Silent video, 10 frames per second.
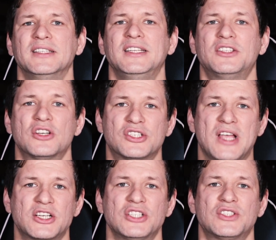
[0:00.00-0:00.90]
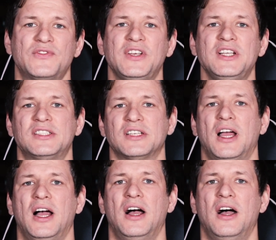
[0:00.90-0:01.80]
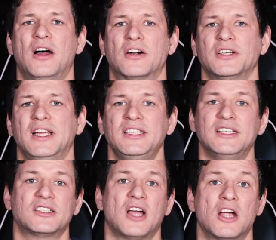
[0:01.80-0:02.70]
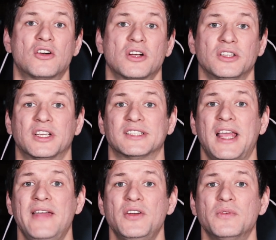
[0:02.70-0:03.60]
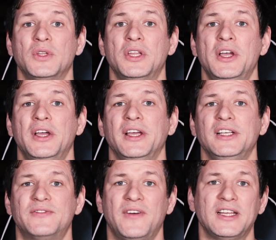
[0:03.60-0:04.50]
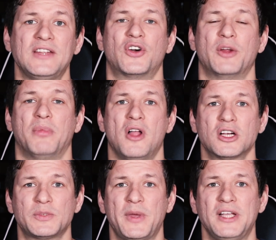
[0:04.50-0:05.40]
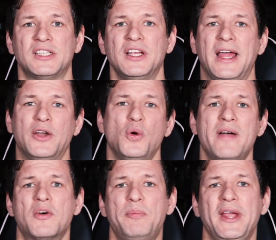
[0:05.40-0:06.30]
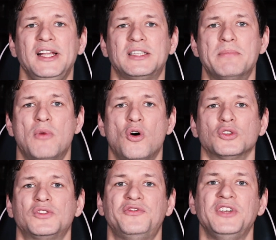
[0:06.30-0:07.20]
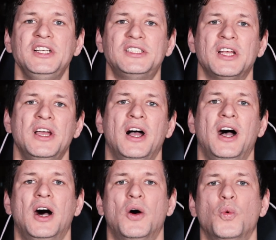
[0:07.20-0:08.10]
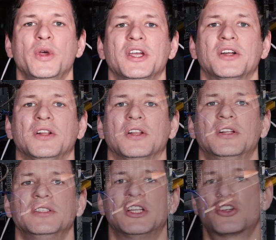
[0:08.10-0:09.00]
The transactions fees are getting skyrocketed because everyone is fighting for the block space and whoever pays the most fees uh, will the